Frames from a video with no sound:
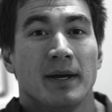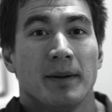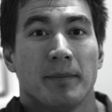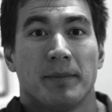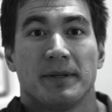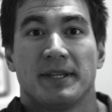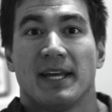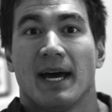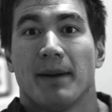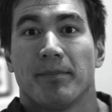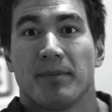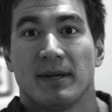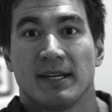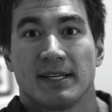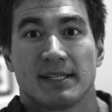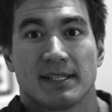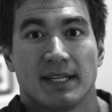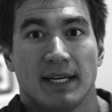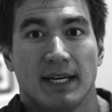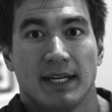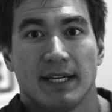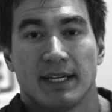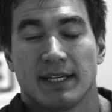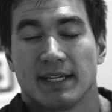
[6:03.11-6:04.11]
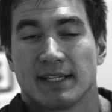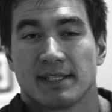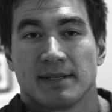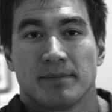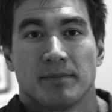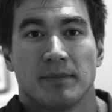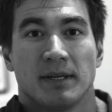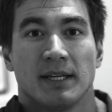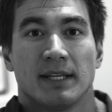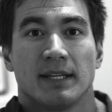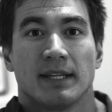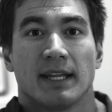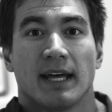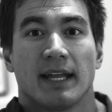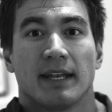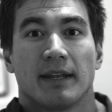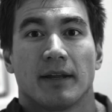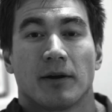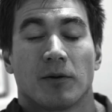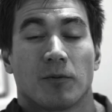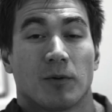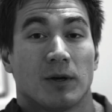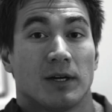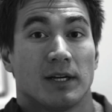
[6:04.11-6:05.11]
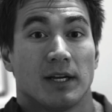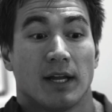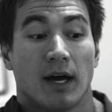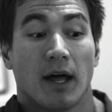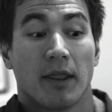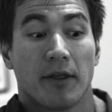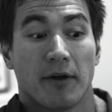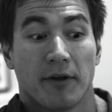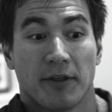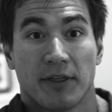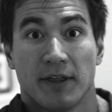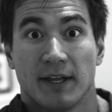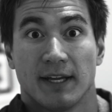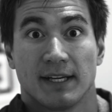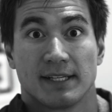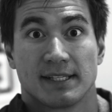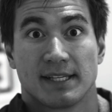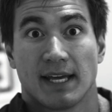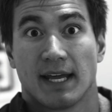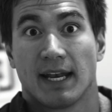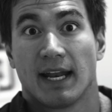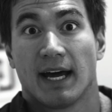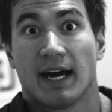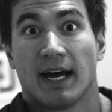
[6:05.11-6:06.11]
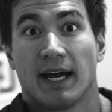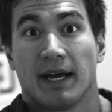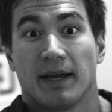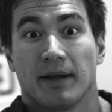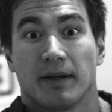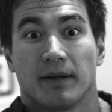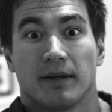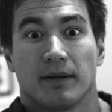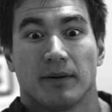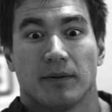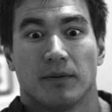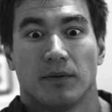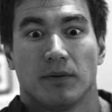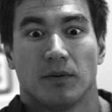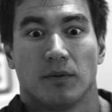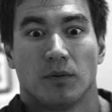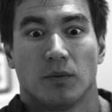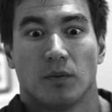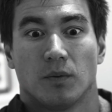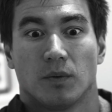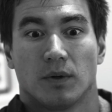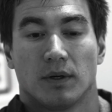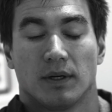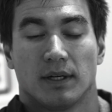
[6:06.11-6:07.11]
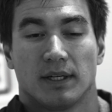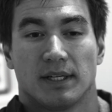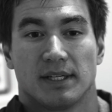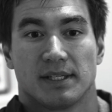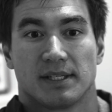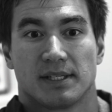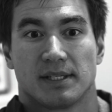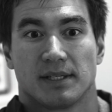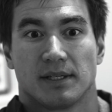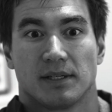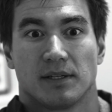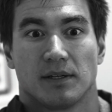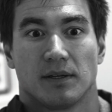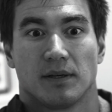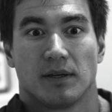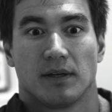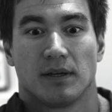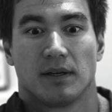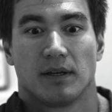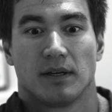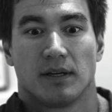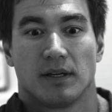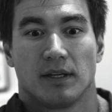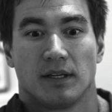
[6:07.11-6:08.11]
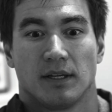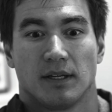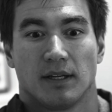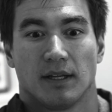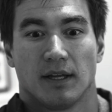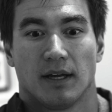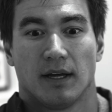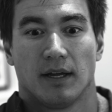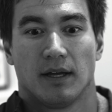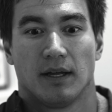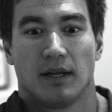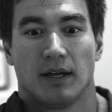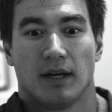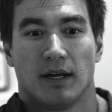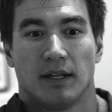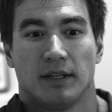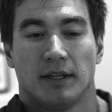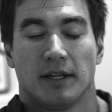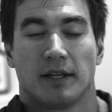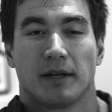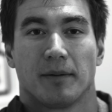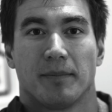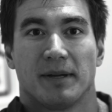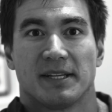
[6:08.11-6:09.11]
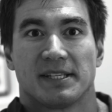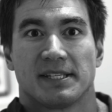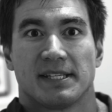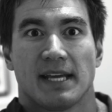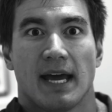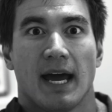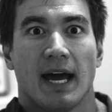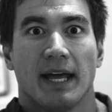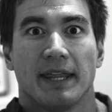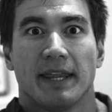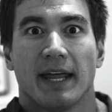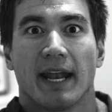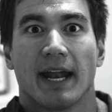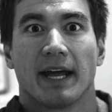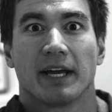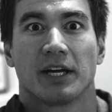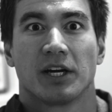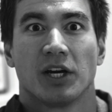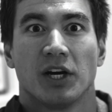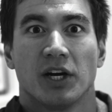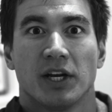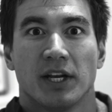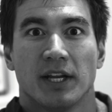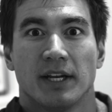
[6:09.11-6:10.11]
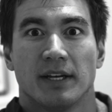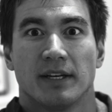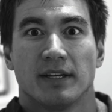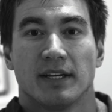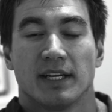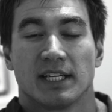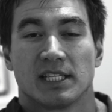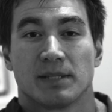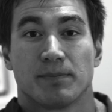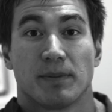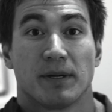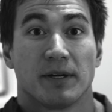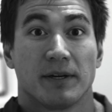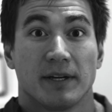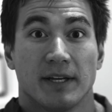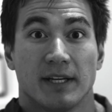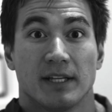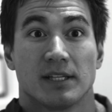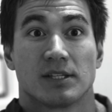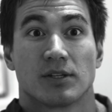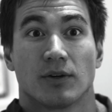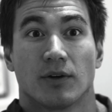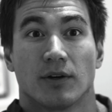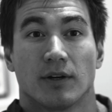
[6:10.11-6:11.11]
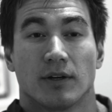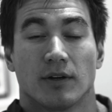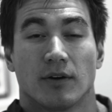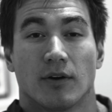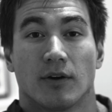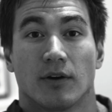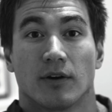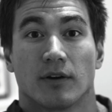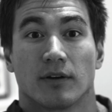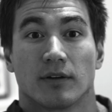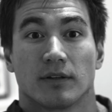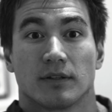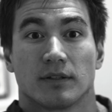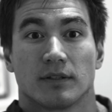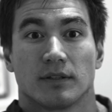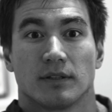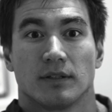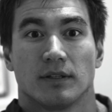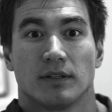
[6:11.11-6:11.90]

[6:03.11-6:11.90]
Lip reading: But that being said, it doesn't mean that there weren't other things that I was a little bit sad that I couldn't experience or